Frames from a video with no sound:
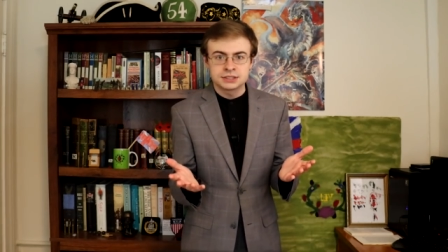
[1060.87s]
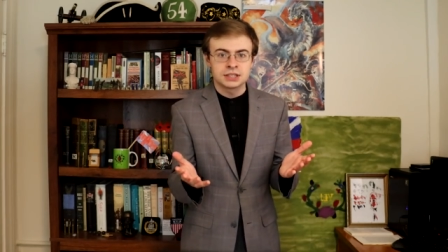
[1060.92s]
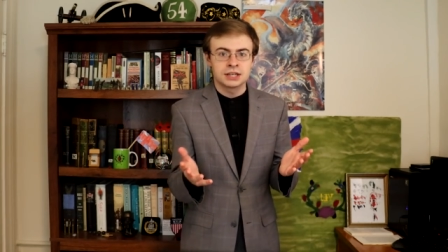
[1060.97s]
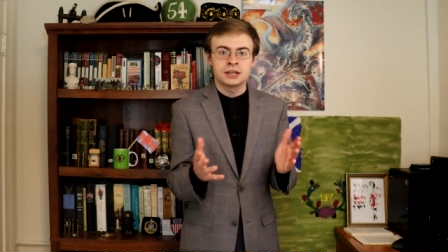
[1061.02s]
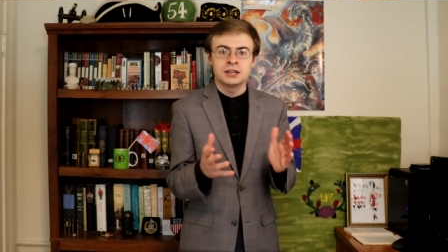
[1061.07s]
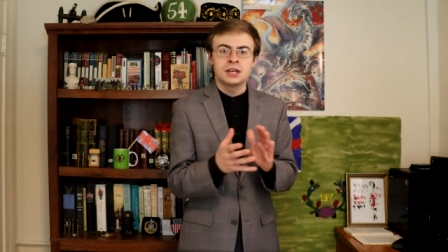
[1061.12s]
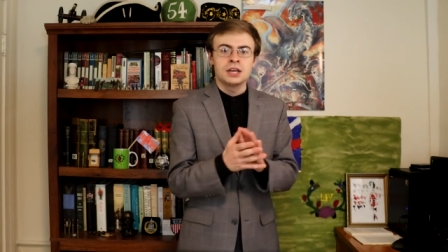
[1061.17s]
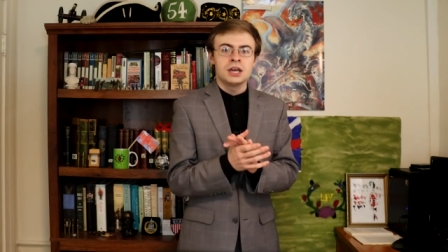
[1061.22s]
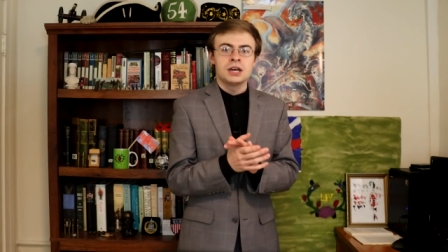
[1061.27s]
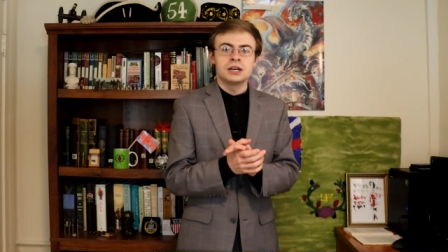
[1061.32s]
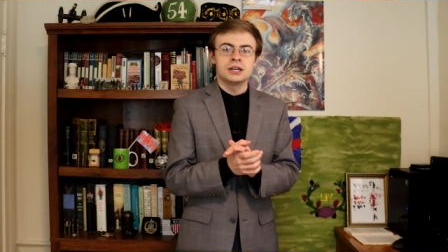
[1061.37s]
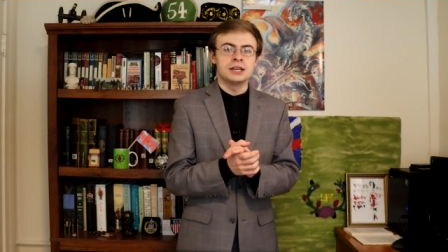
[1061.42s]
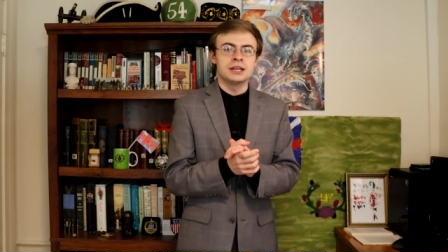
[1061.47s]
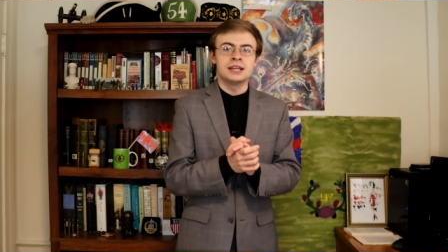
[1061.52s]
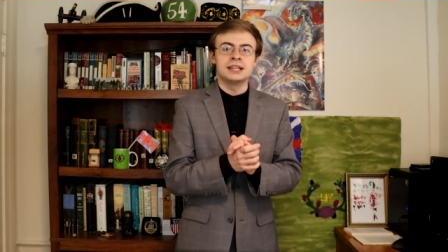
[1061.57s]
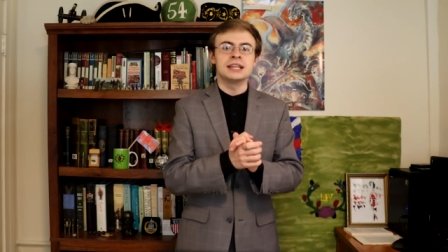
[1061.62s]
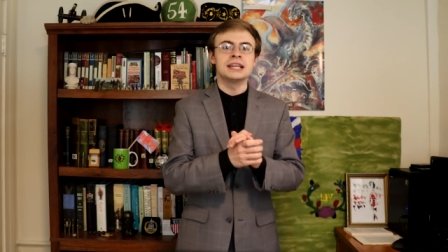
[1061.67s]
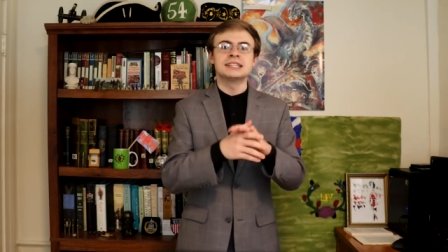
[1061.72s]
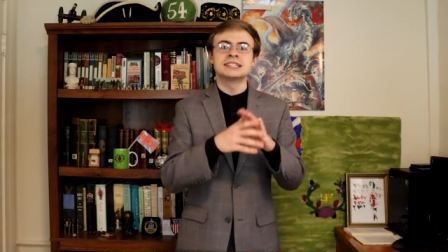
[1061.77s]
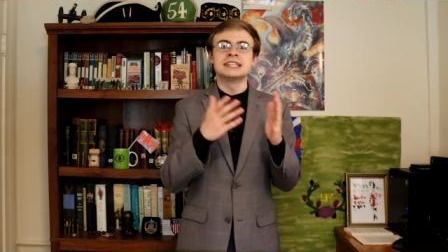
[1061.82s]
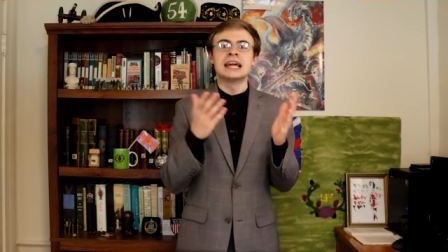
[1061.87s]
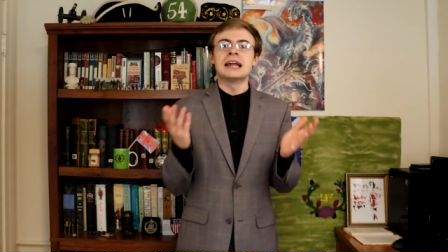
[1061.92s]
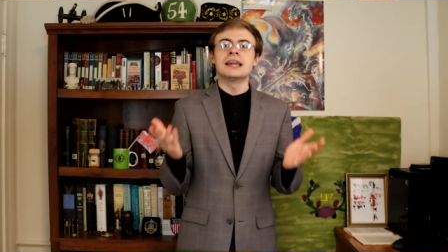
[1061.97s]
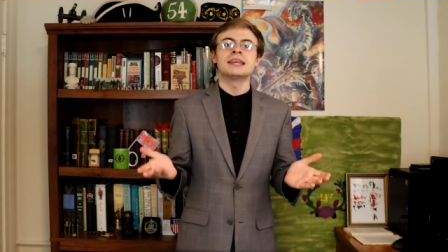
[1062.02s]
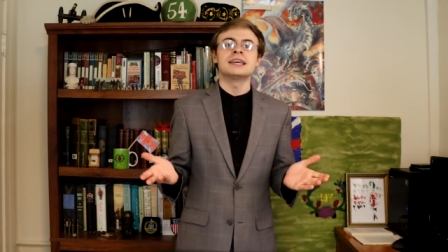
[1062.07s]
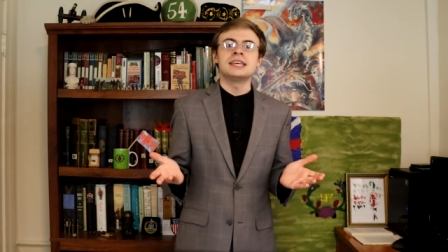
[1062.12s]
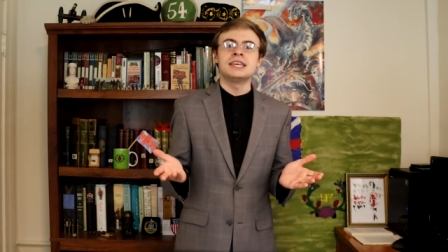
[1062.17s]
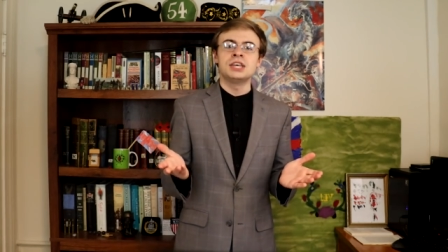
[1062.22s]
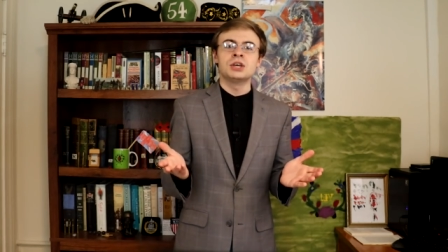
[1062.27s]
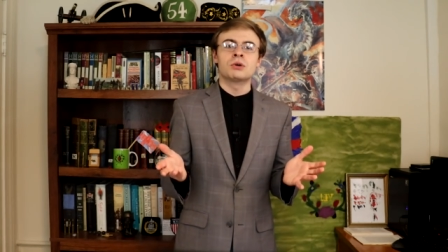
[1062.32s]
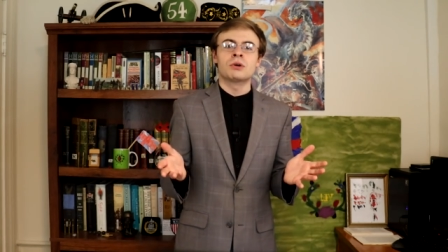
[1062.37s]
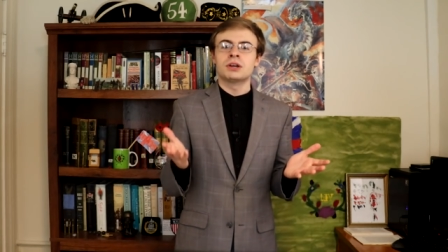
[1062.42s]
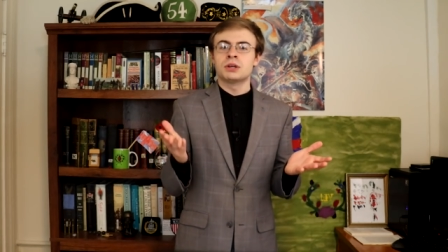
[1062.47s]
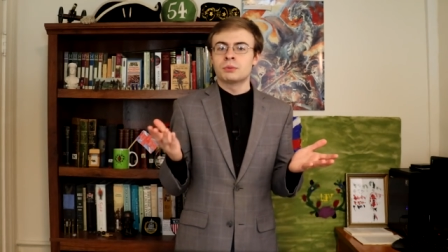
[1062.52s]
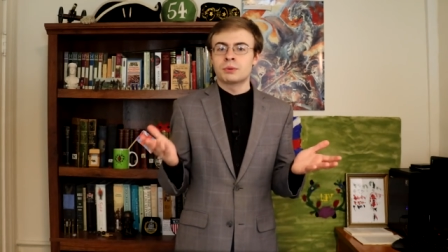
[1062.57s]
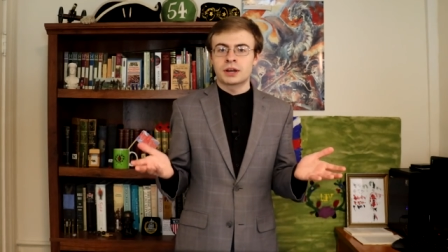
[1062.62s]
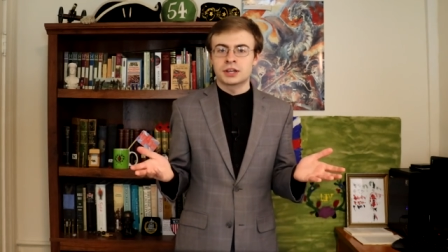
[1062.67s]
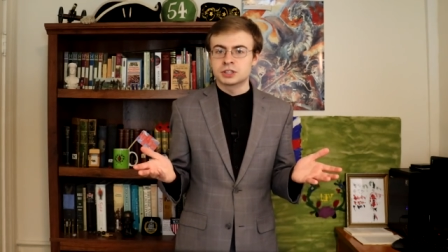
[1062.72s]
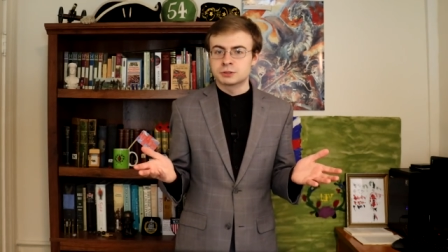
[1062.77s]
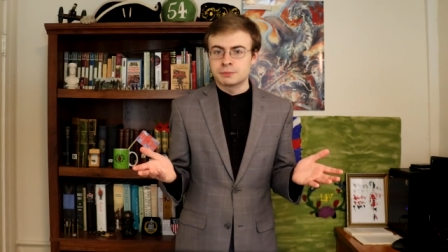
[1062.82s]
Uh, it's not like he or
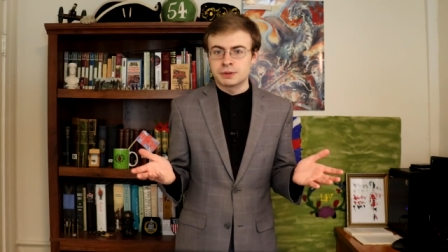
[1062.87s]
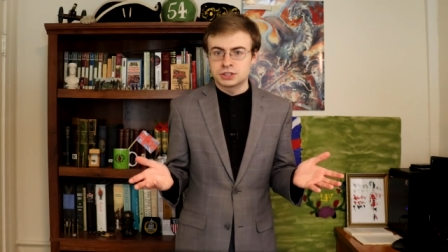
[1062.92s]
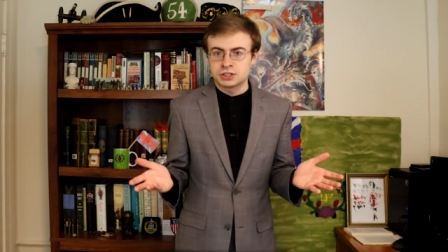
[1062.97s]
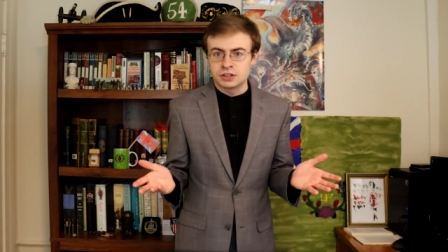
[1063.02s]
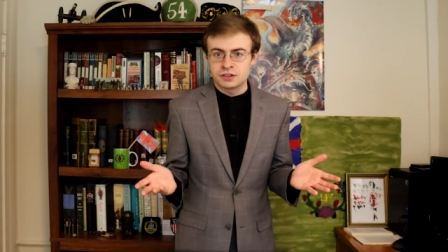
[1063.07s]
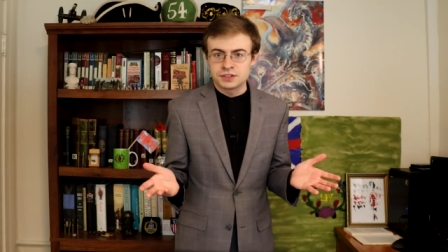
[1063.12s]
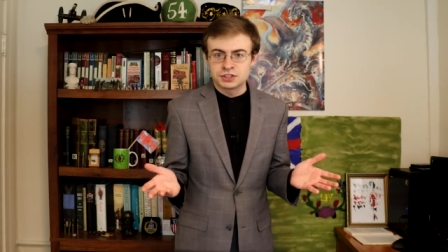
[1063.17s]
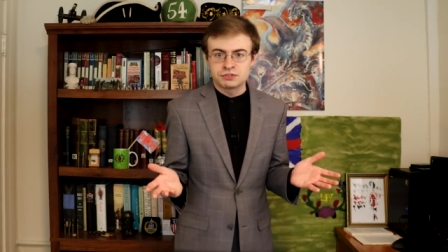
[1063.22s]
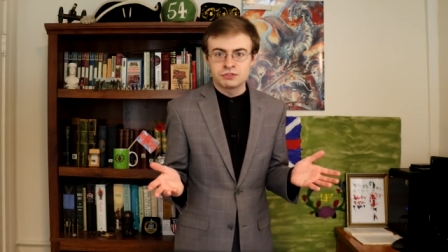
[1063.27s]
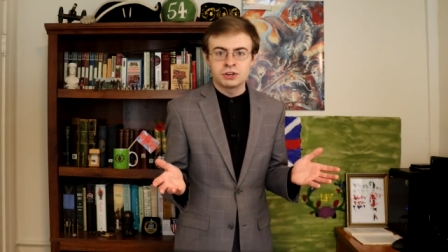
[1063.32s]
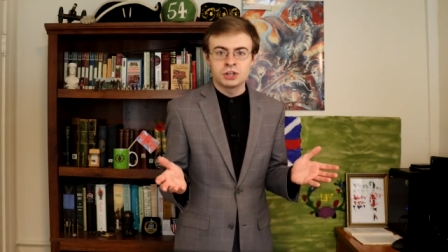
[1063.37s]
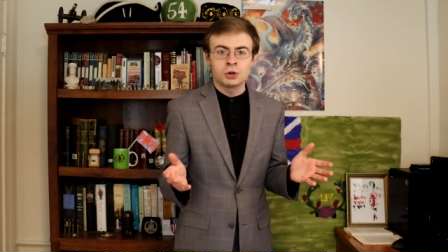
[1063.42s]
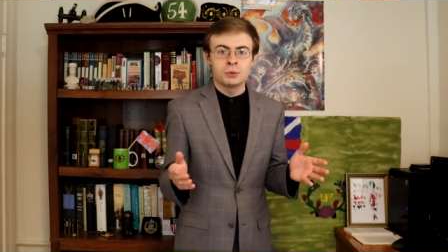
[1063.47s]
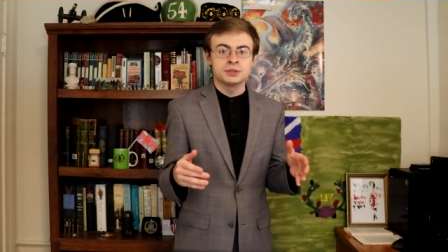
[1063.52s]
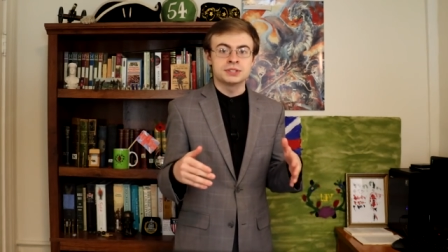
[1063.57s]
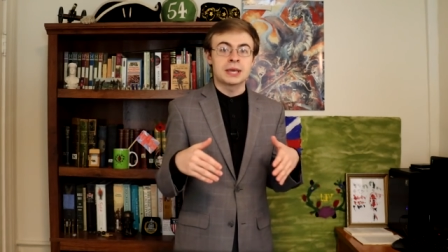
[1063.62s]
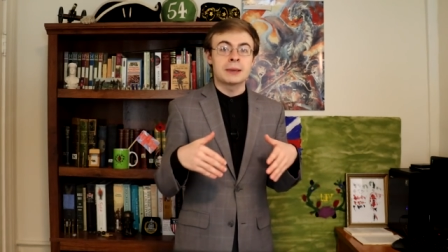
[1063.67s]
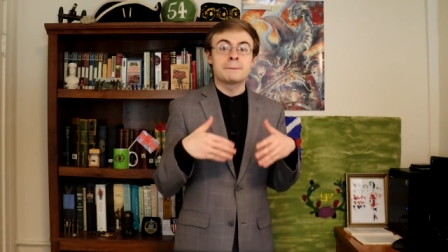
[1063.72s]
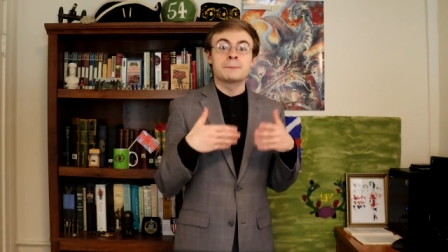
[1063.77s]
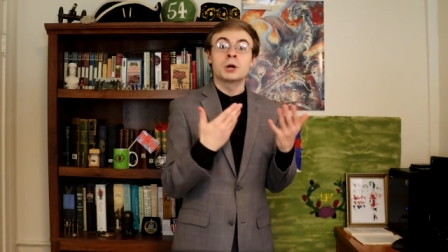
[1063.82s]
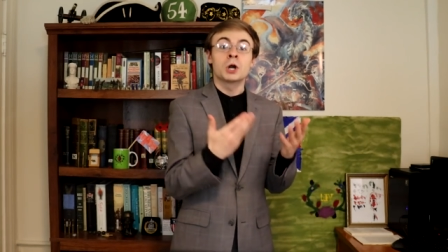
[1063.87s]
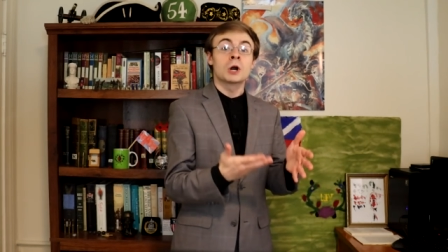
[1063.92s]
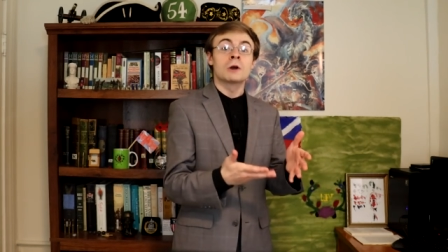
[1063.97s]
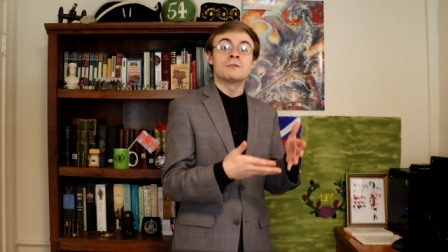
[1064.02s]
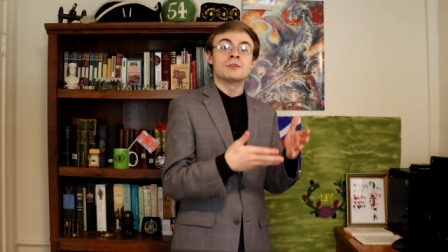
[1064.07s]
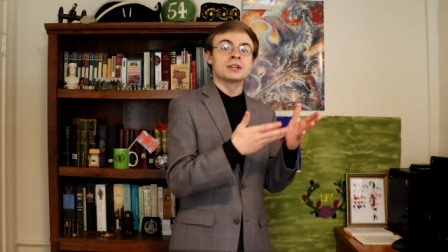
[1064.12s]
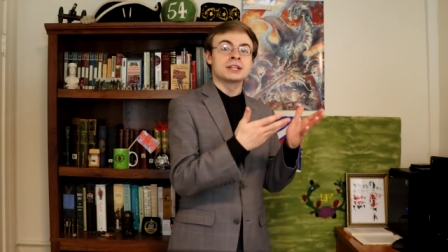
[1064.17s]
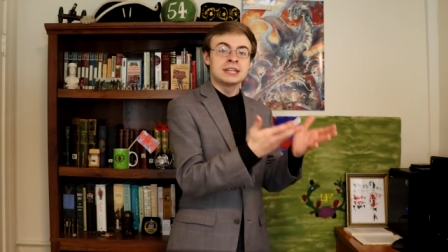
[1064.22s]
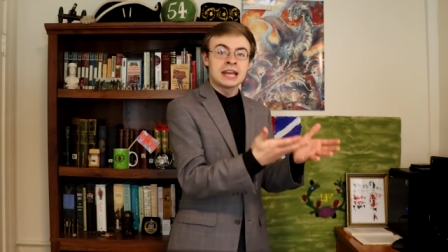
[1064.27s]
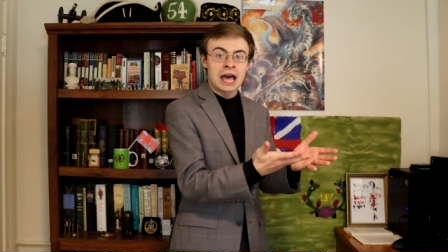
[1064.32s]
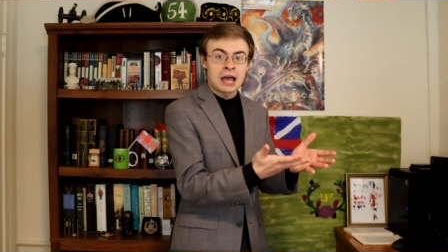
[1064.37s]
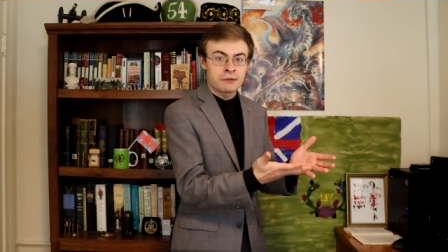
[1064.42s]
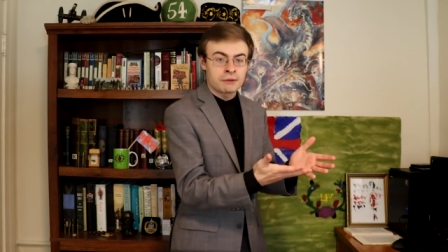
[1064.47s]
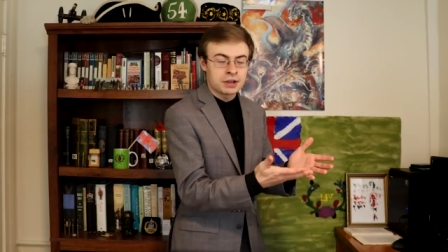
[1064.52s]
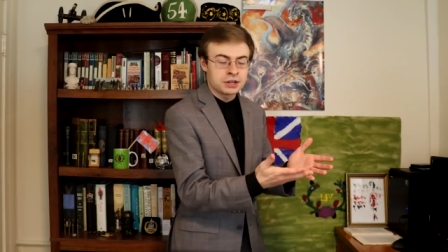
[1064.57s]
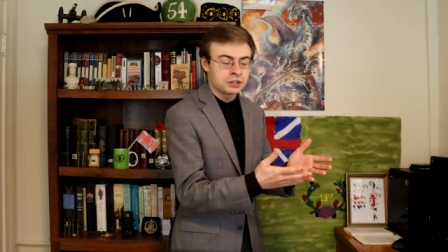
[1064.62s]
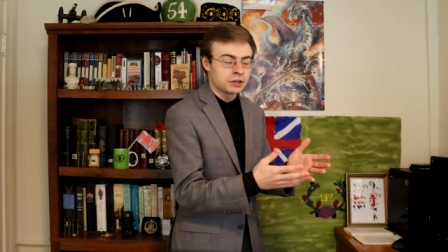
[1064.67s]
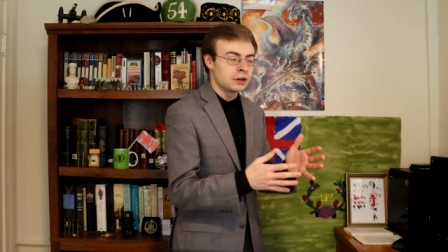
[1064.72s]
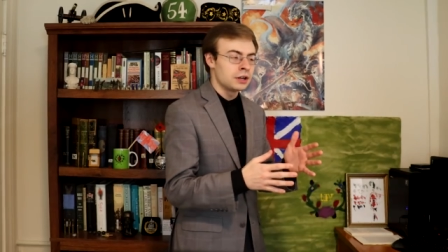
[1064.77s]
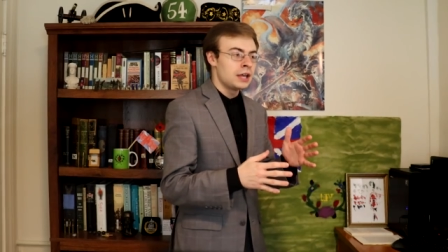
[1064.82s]
anyone else mentioned in this video is a perfect
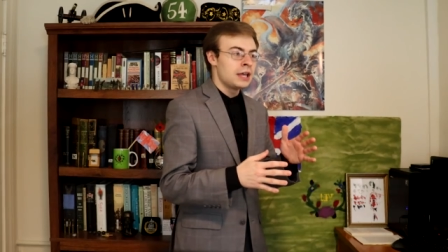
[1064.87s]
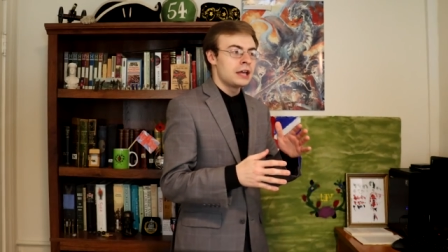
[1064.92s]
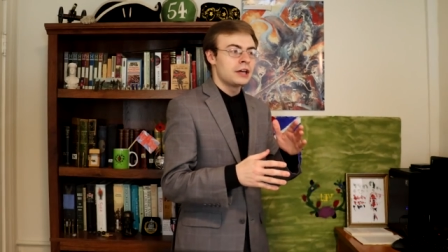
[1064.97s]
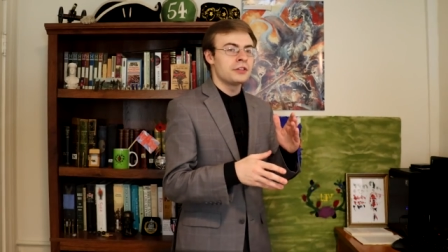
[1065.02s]
narrator.